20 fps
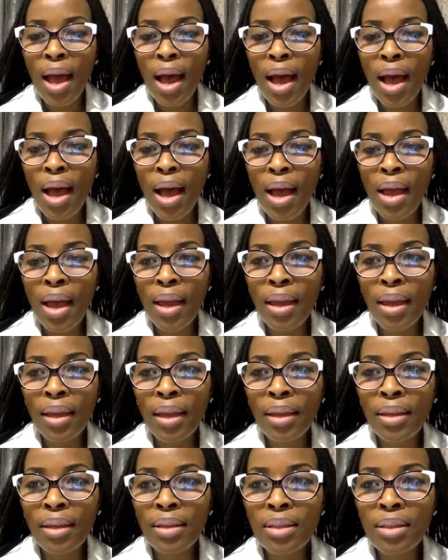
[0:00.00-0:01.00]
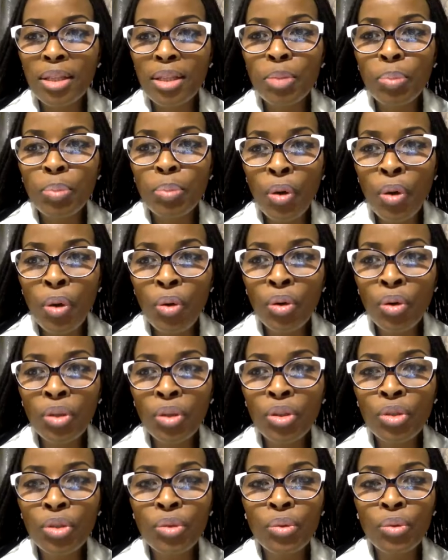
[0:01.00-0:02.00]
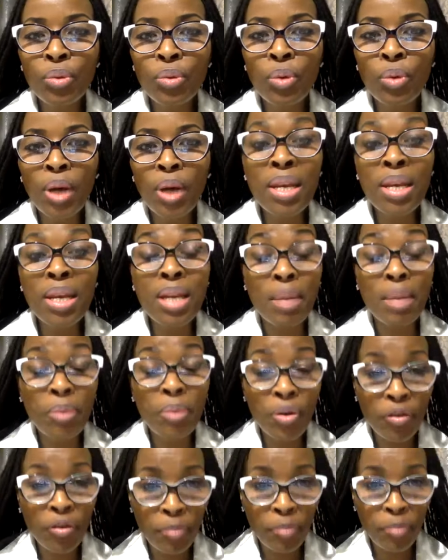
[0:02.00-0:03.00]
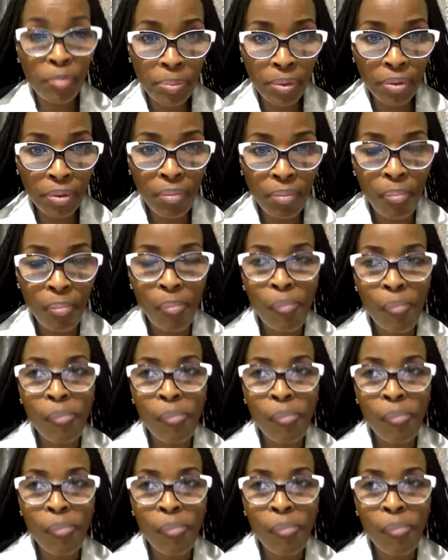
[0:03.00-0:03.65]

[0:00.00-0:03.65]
I spoke to a number of people